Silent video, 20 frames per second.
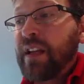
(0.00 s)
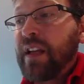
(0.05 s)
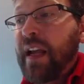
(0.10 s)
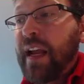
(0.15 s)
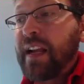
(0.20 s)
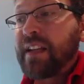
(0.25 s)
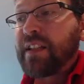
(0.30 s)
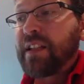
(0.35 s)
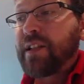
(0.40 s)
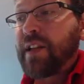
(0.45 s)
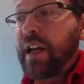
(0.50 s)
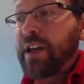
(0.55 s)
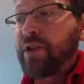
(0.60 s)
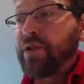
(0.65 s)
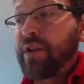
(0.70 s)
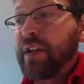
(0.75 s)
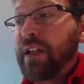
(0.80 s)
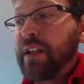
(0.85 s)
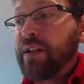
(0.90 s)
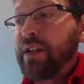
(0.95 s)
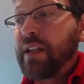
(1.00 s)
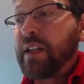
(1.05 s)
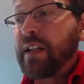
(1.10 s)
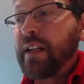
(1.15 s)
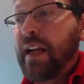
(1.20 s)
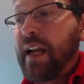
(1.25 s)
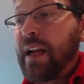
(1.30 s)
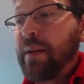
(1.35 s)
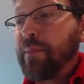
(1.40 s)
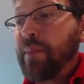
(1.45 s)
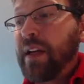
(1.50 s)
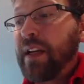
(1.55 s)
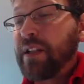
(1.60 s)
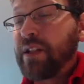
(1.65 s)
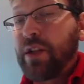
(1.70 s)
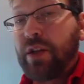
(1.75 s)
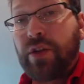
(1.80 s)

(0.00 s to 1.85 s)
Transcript: A is a tetrahedron and B is a